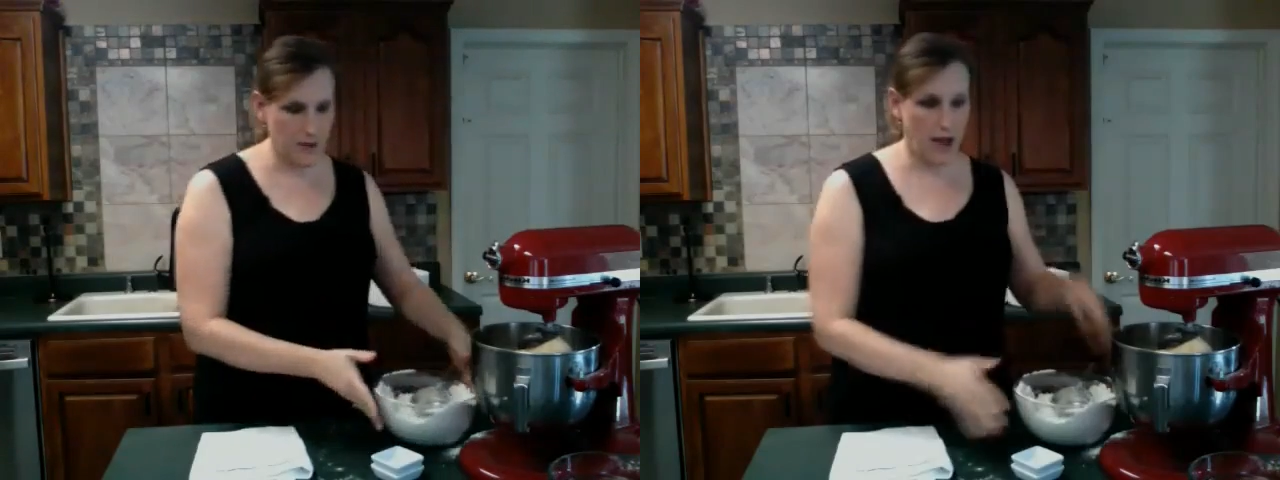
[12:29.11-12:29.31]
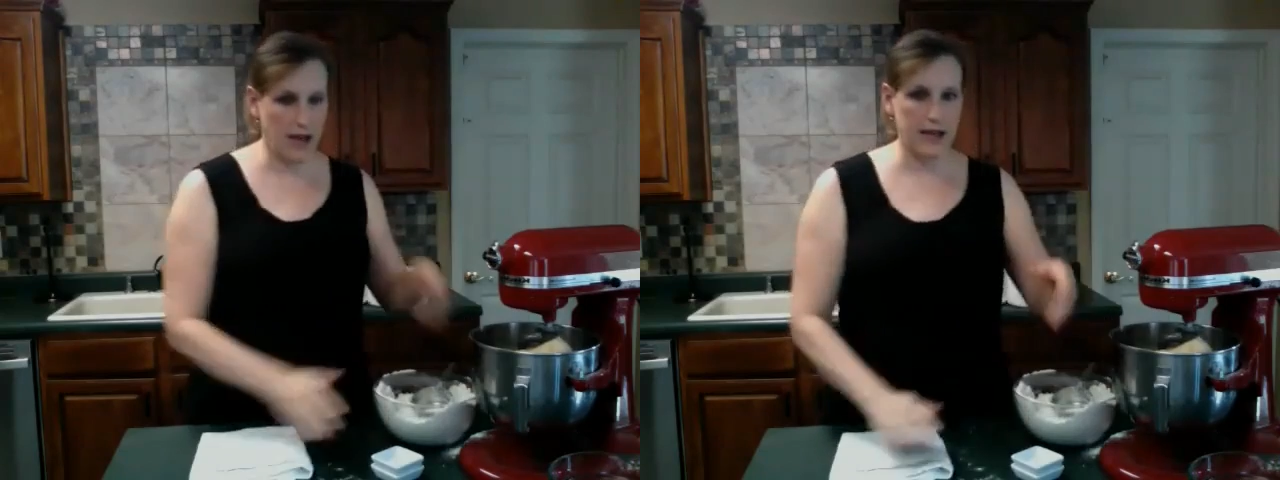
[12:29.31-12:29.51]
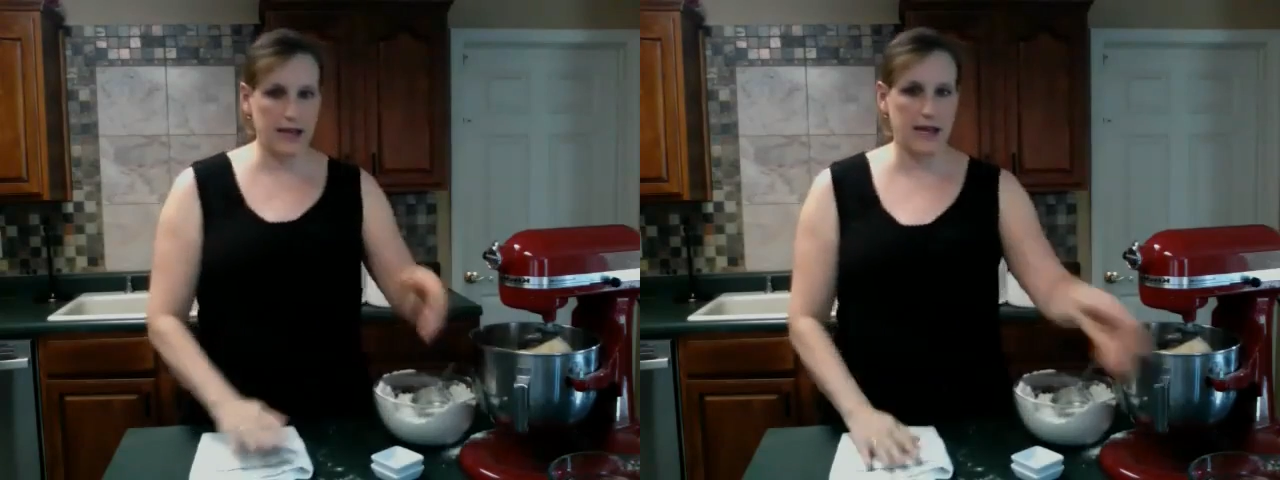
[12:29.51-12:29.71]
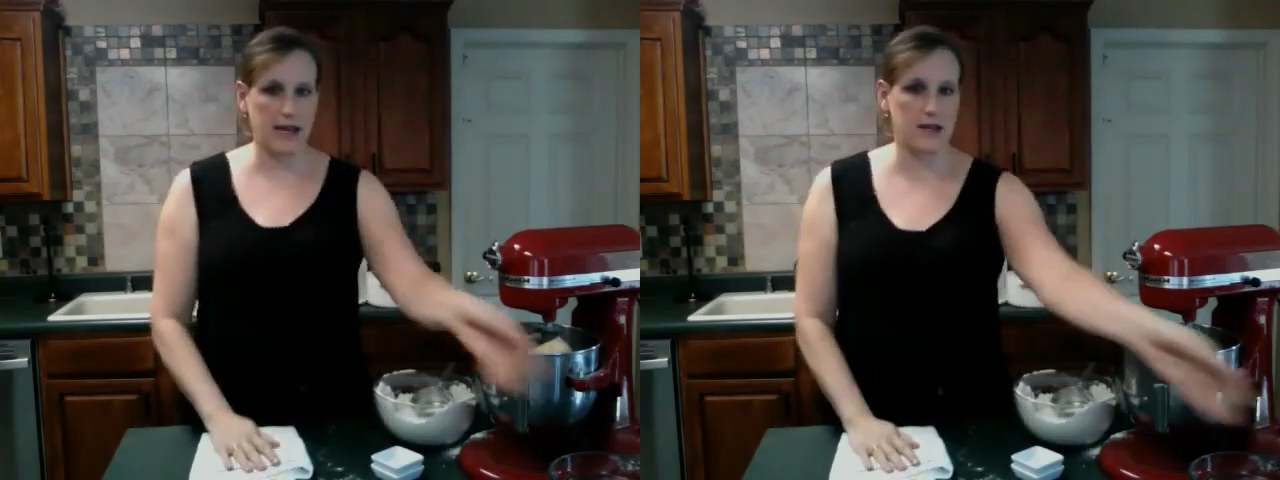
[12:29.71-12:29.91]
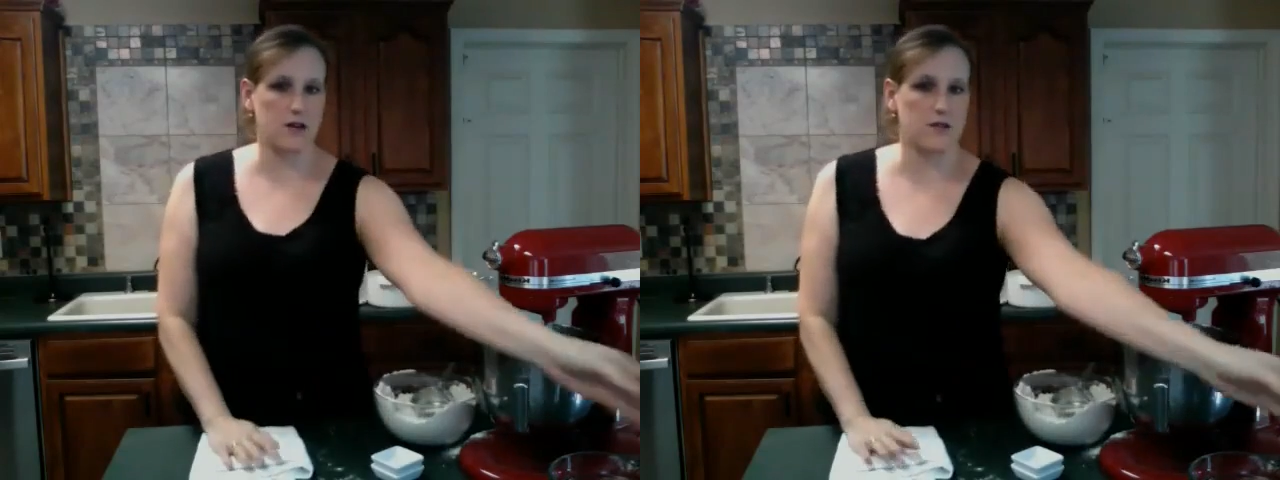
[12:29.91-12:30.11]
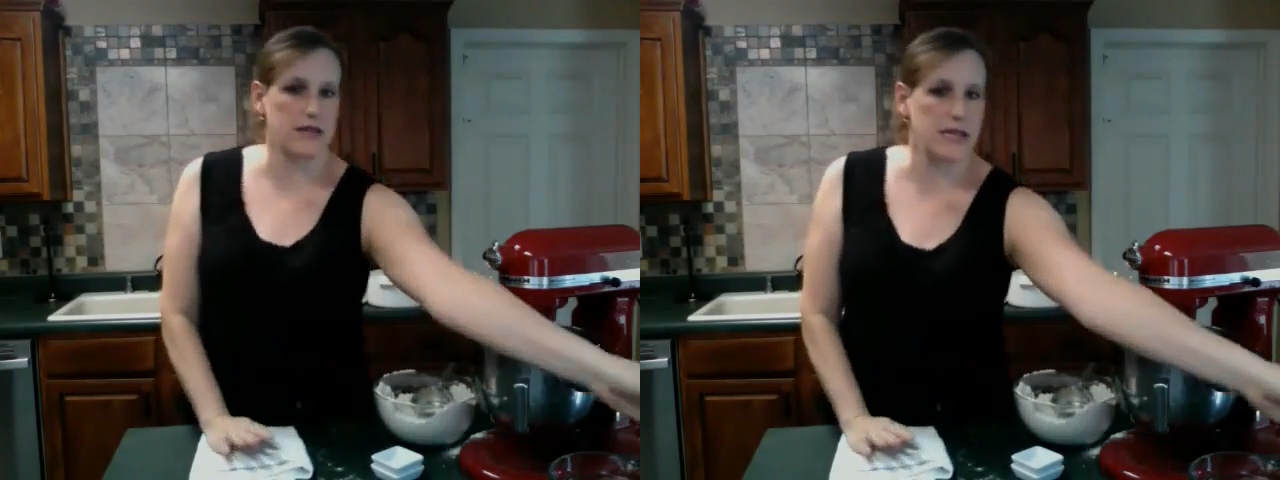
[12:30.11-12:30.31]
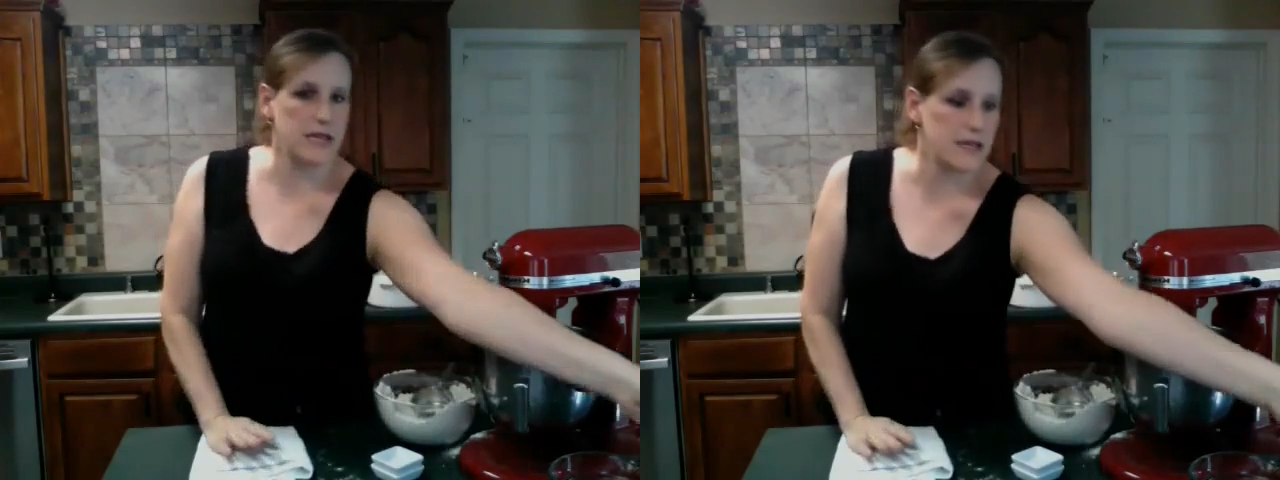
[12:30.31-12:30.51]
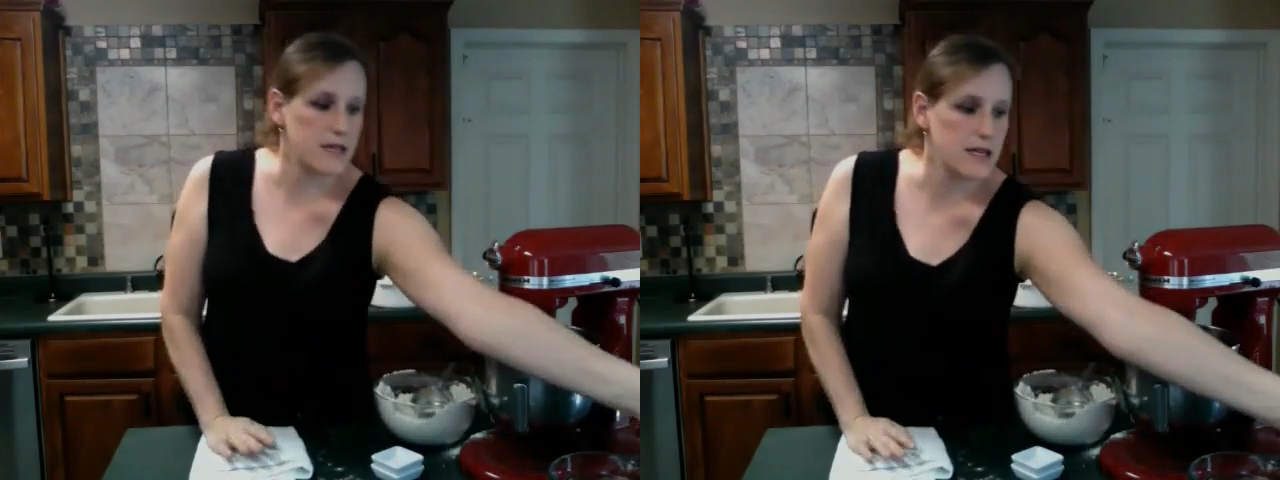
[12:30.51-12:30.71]
I had over
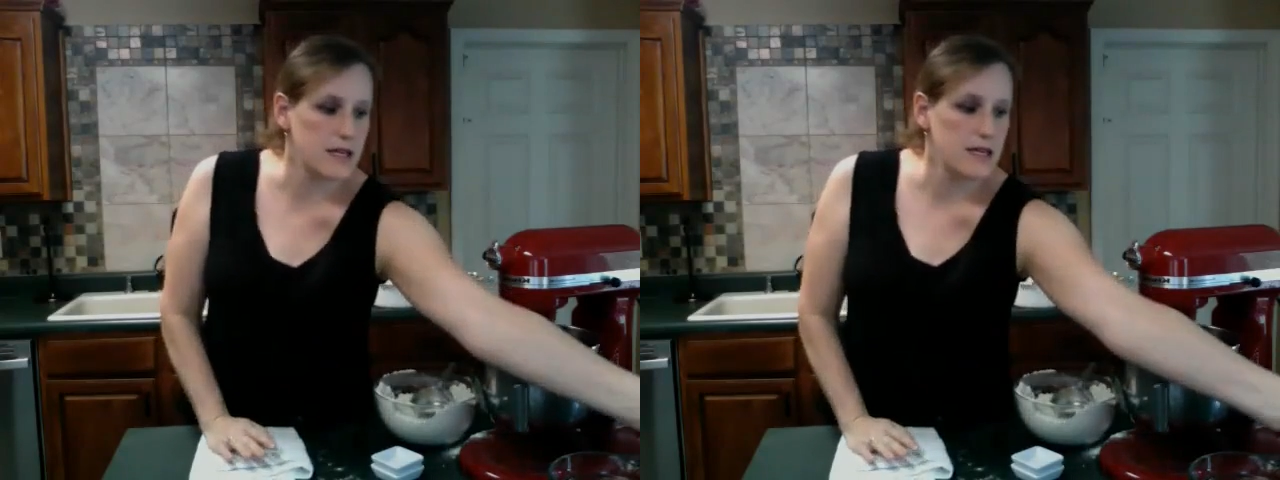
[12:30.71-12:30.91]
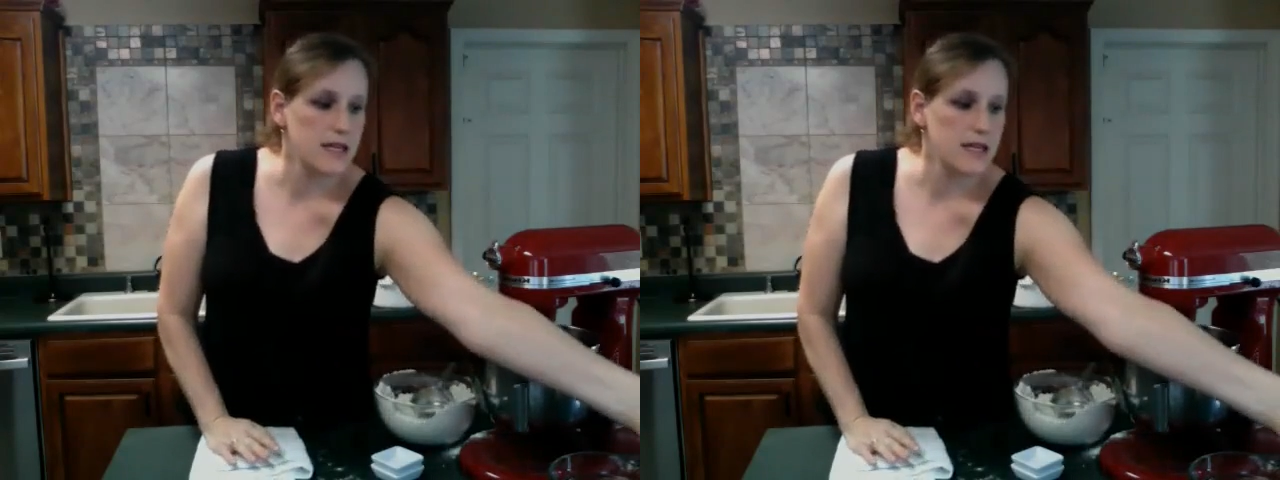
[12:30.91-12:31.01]
here